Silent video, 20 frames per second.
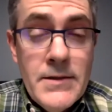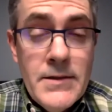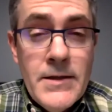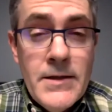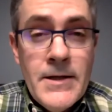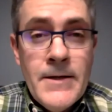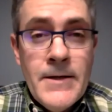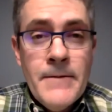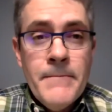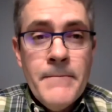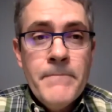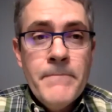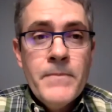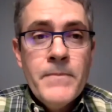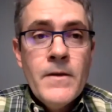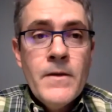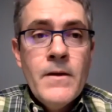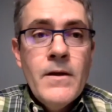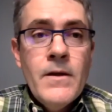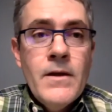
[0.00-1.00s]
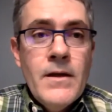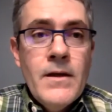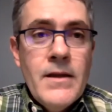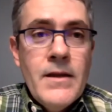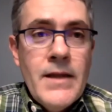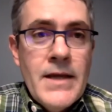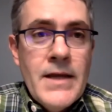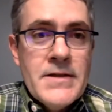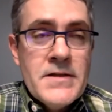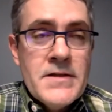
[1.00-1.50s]
Um,
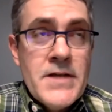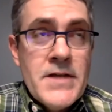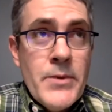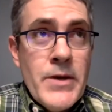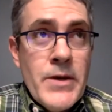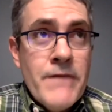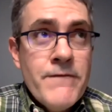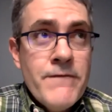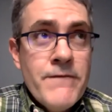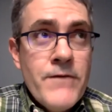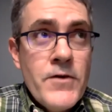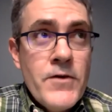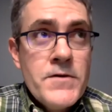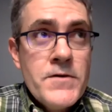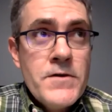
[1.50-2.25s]
as I said, when I first